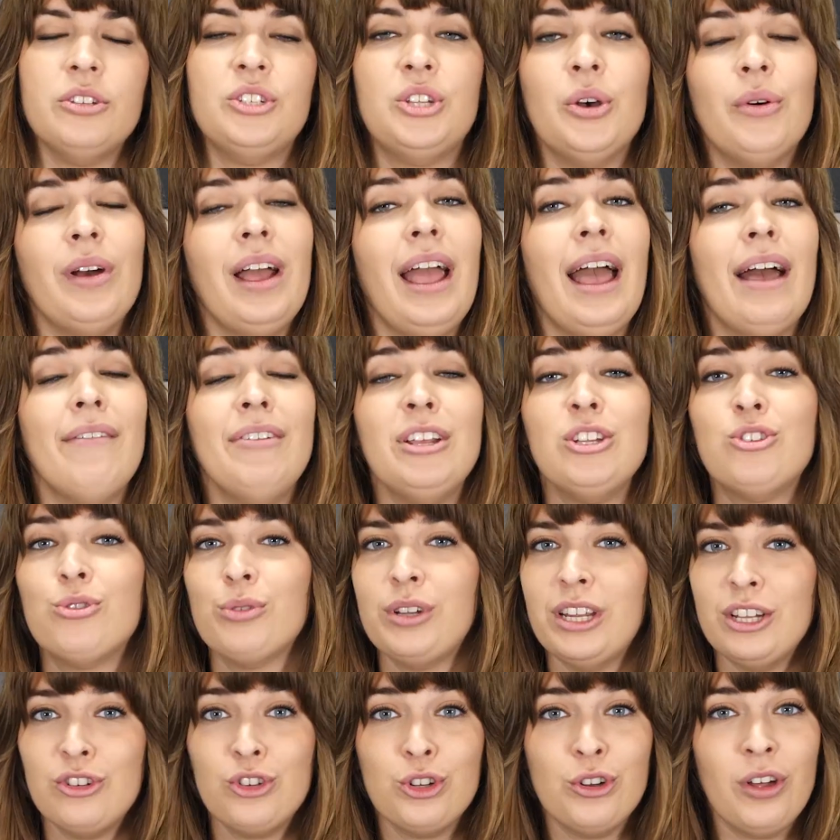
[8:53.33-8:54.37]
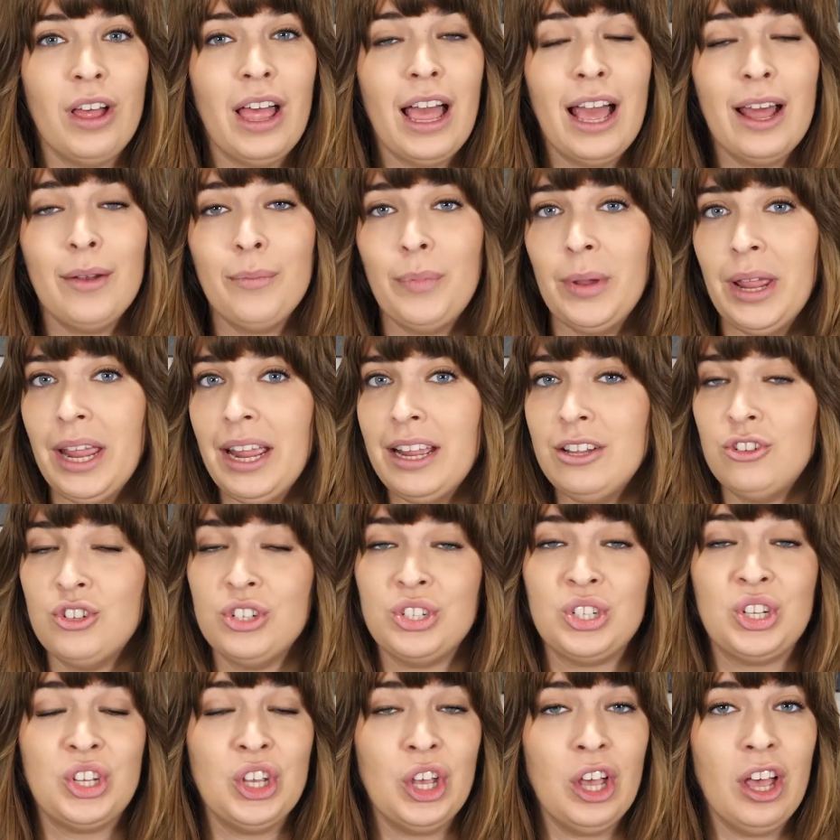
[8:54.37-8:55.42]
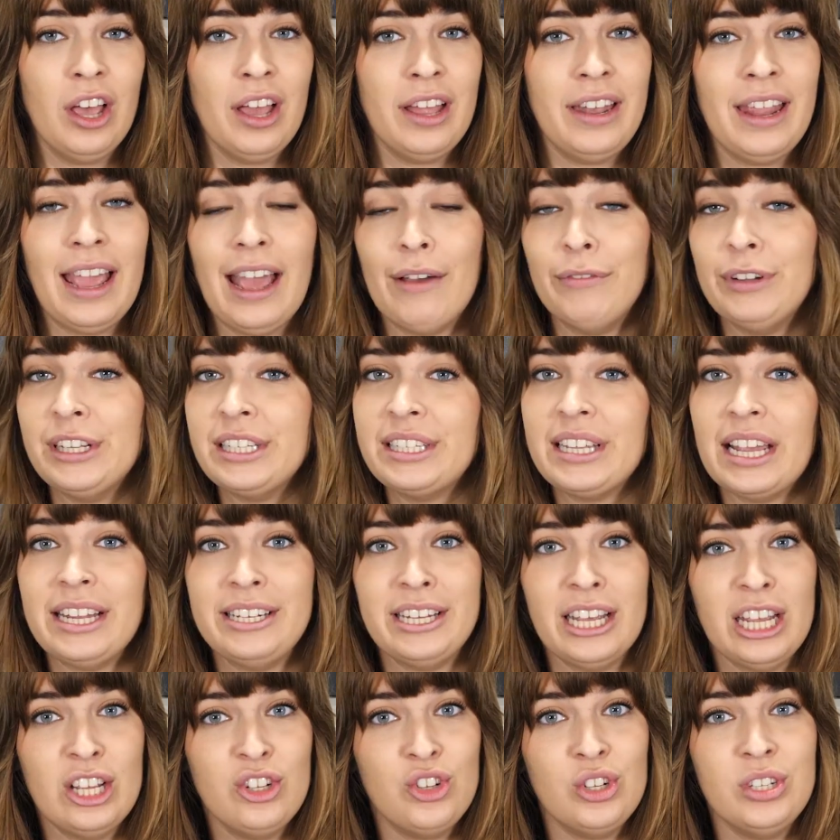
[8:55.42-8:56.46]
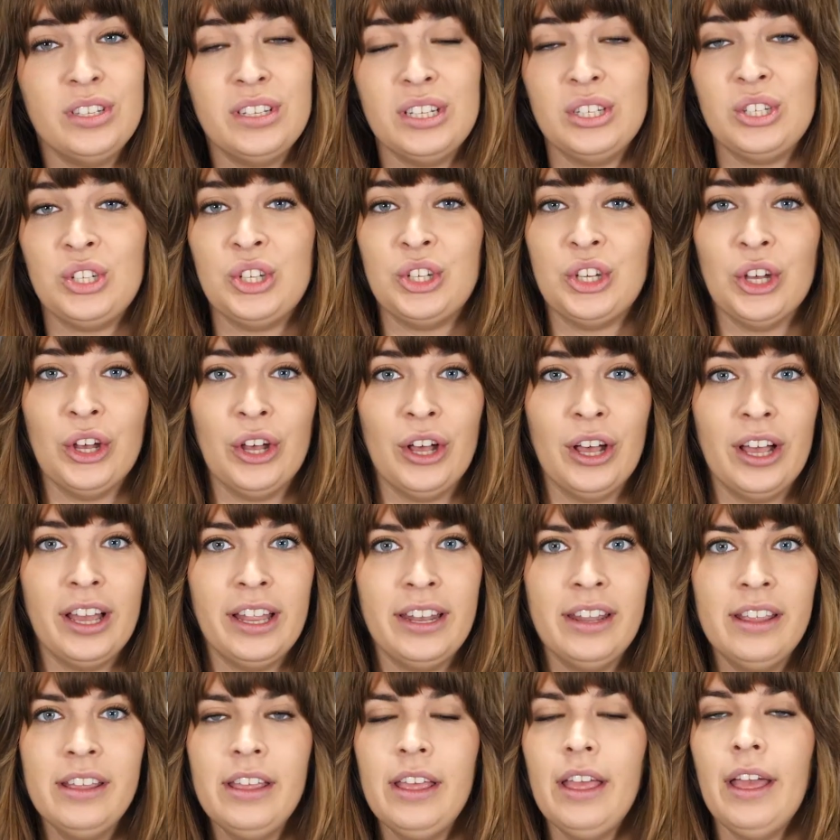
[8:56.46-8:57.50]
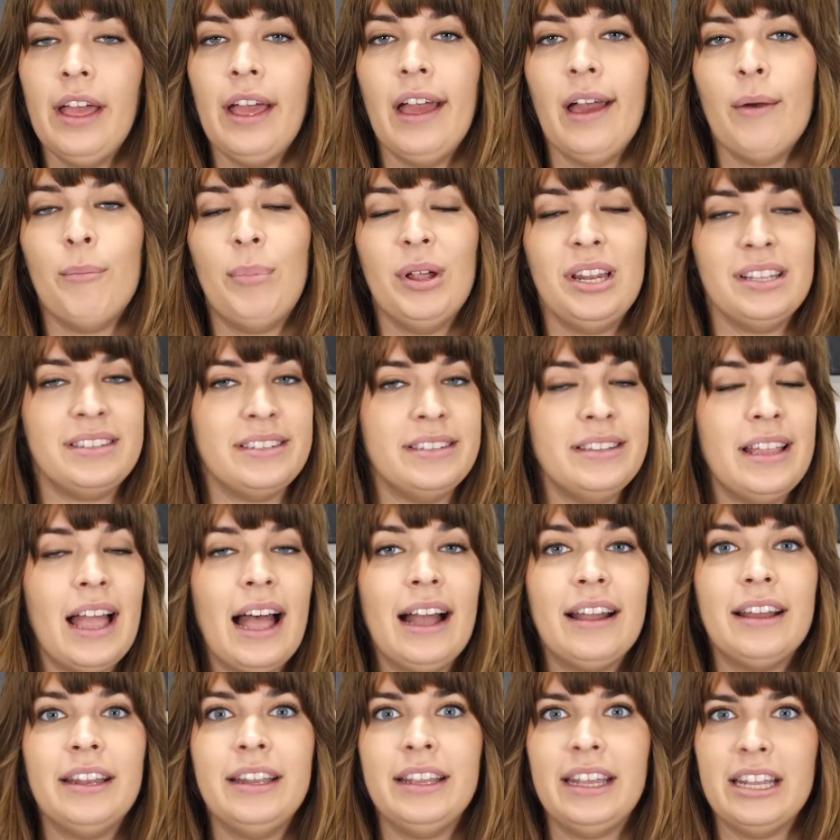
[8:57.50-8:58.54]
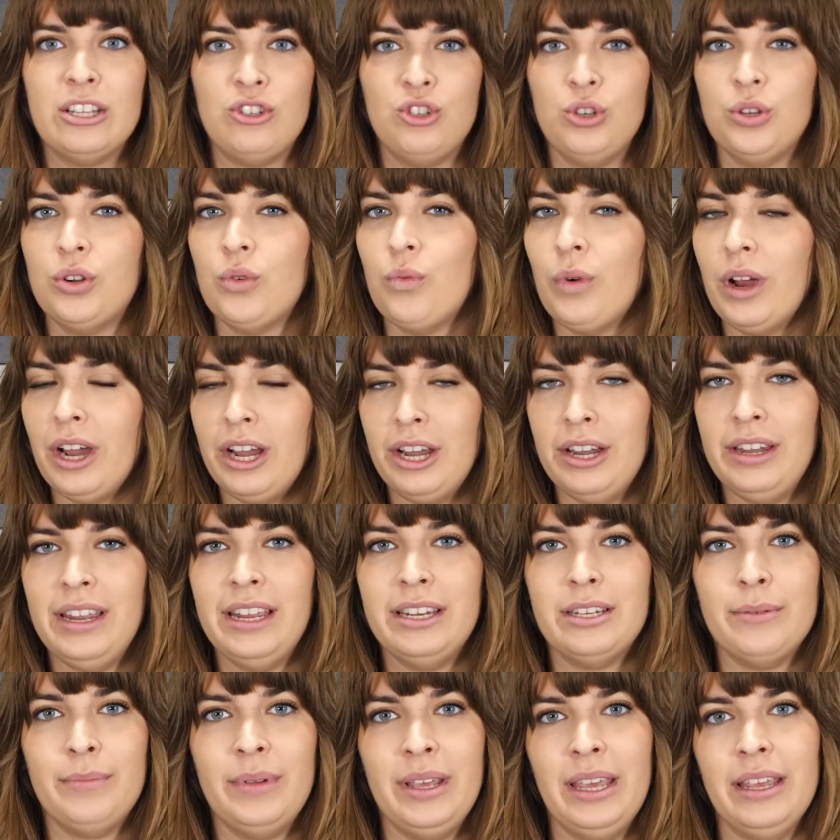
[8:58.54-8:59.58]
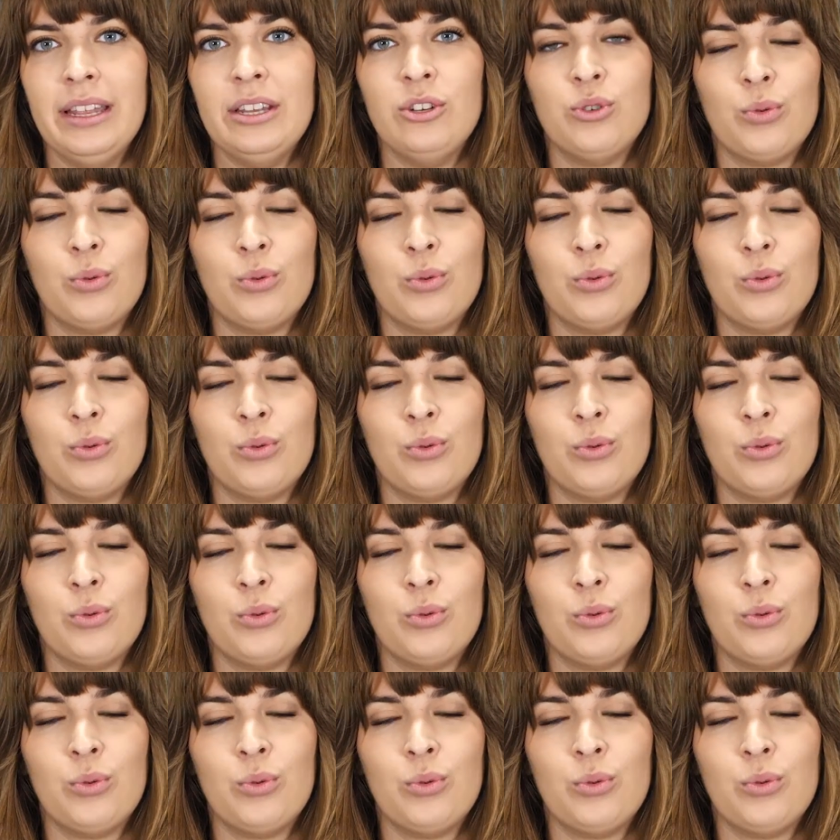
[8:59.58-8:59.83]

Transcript: So having traditional on-page is good, having citations is good, but it's not going to get you to where you need to be in